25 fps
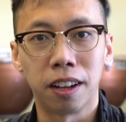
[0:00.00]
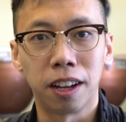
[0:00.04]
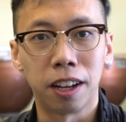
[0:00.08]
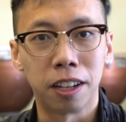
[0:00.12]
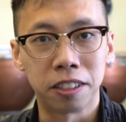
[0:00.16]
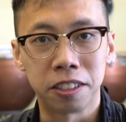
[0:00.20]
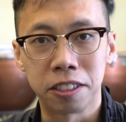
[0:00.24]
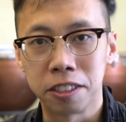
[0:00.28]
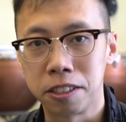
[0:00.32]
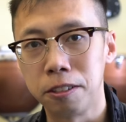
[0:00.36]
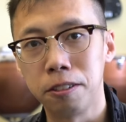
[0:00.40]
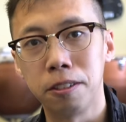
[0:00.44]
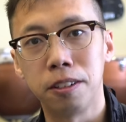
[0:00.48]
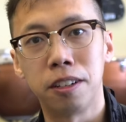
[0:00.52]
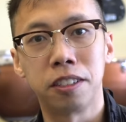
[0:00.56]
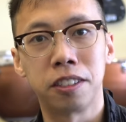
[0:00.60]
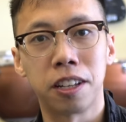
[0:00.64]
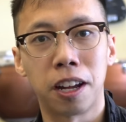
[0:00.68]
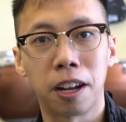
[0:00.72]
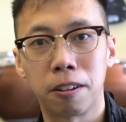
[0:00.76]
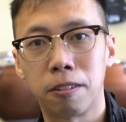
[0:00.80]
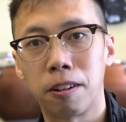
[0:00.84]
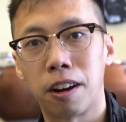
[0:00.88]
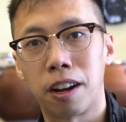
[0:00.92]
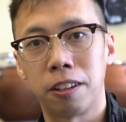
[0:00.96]
as soon
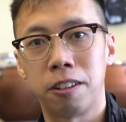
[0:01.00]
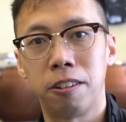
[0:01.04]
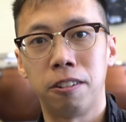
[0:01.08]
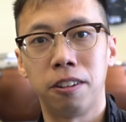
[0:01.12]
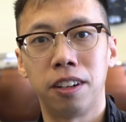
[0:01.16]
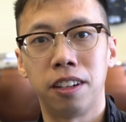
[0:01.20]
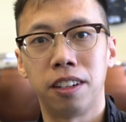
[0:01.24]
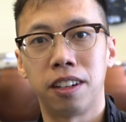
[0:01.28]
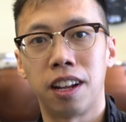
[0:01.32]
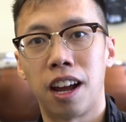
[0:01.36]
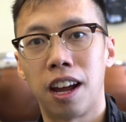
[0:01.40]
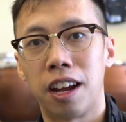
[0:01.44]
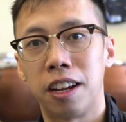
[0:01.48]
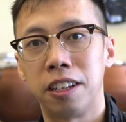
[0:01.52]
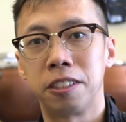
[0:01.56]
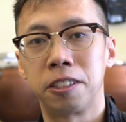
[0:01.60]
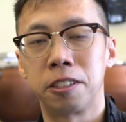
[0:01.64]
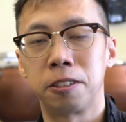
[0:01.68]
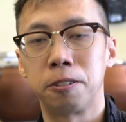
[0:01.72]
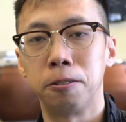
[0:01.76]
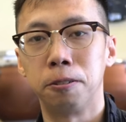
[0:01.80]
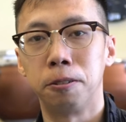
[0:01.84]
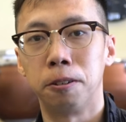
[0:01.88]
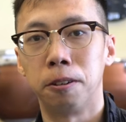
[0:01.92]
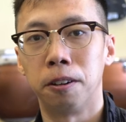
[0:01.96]
as I graduated high
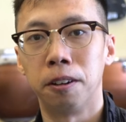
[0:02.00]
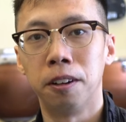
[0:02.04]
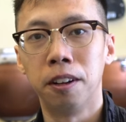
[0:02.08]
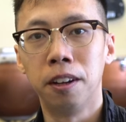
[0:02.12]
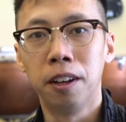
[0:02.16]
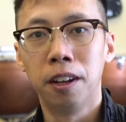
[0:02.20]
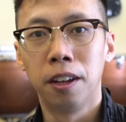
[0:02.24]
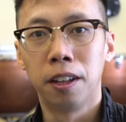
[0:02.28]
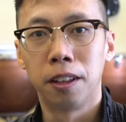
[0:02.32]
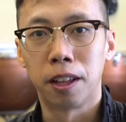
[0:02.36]
school.